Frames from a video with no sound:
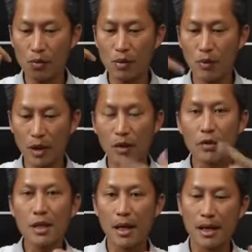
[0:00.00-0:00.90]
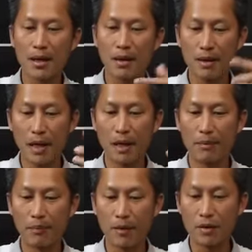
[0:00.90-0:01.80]
what it looks like.
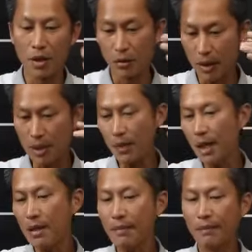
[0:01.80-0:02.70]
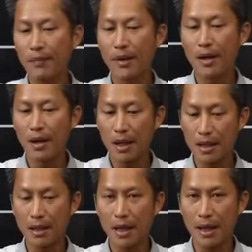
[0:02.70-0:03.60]
So let's begin.
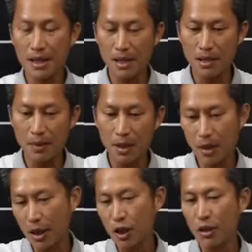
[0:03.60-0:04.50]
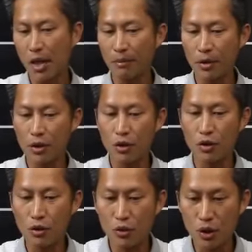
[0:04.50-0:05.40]
Like I said, it's a big collection. I'm gonna
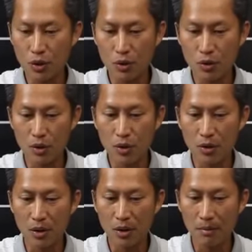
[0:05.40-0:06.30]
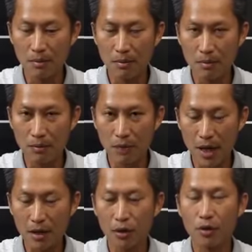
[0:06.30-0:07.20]
introduce you to the
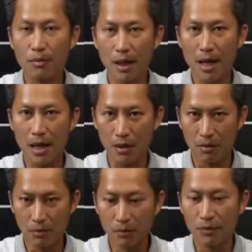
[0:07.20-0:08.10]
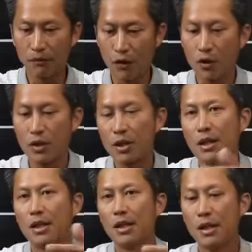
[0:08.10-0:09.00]
regular mechanical movement first.
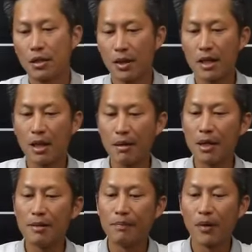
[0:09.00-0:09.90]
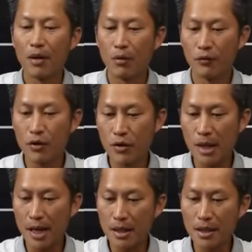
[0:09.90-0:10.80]
So let's come in. We have two
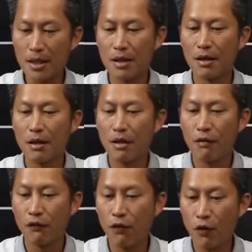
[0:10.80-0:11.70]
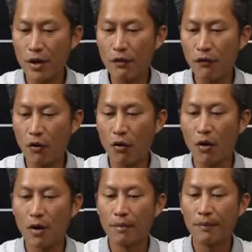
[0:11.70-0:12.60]
sizes,
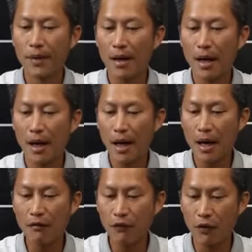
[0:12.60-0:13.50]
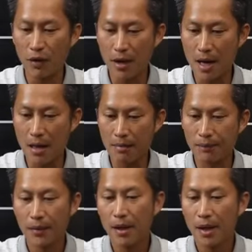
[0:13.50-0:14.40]
44 and 48.
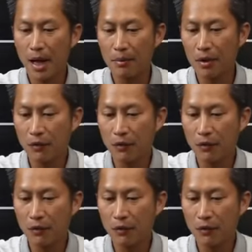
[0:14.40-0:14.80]
I'm gonna